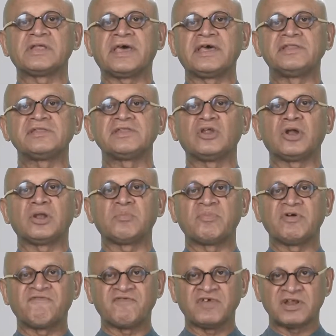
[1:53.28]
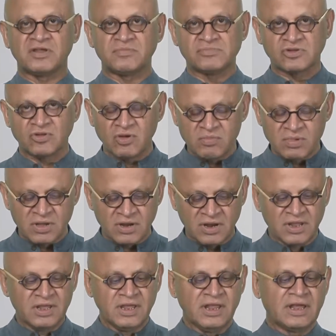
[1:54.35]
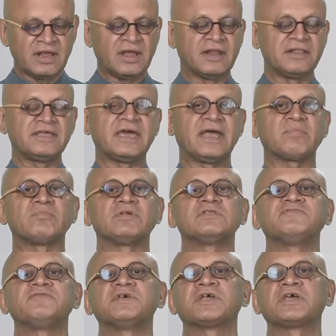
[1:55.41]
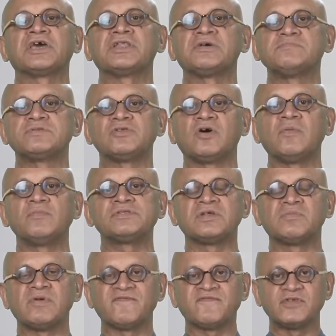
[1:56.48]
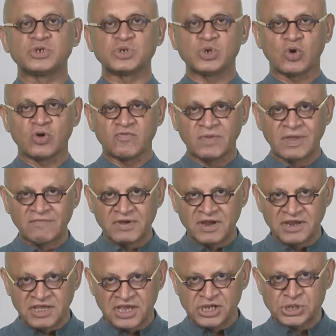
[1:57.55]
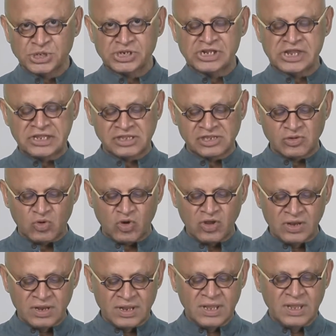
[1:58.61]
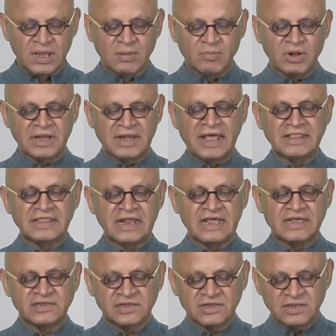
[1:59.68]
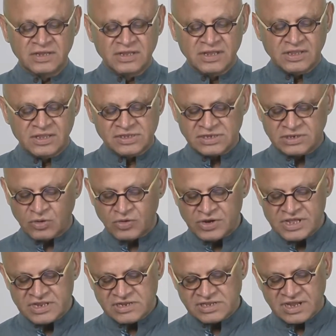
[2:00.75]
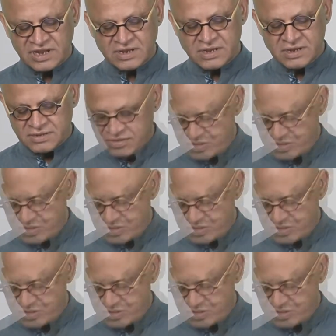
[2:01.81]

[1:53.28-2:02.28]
hence not a perfect absorber, and the atmosphere can absorb some of the short wave radiation and so on. But nonetheless, the story is that